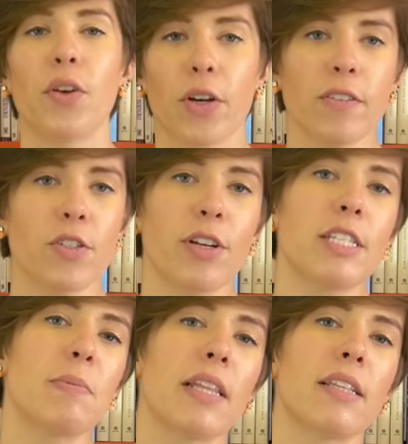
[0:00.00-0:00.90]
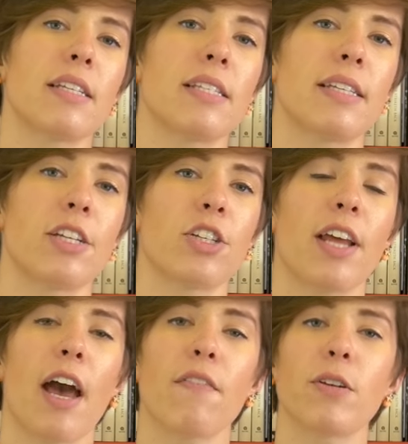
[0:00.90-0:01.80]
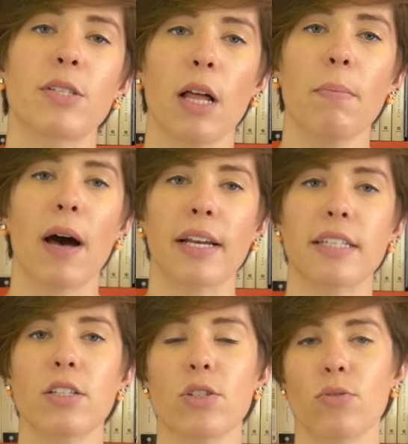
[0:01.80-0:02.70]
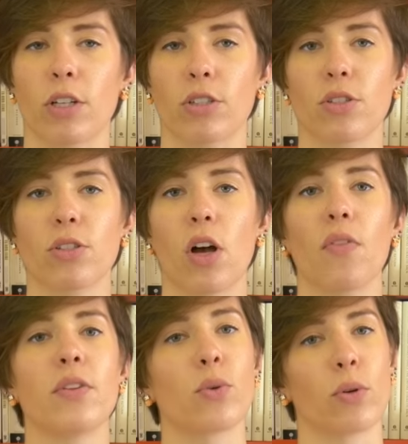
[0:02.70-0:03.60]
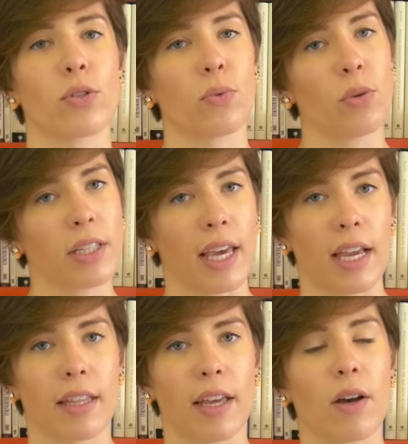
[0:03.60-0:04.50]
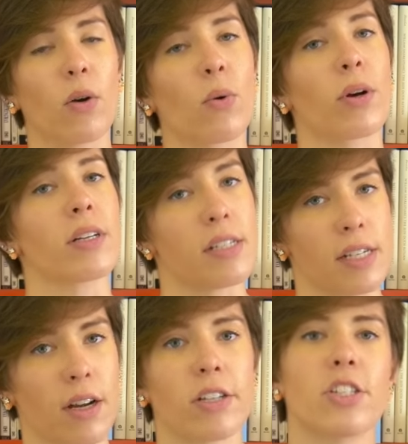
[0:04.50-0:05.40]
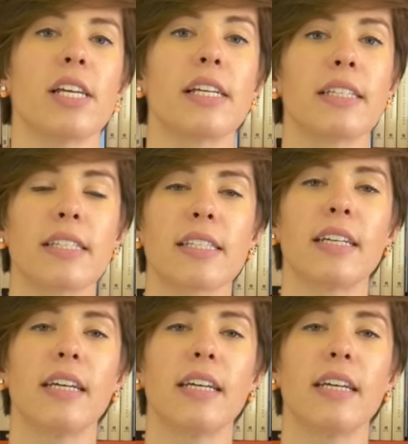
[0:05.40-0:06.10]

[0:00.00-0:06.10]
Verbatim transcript: The nerves transmitting the sensation have their cell bodies and structures called the dorsal root ganglia, or DRGs.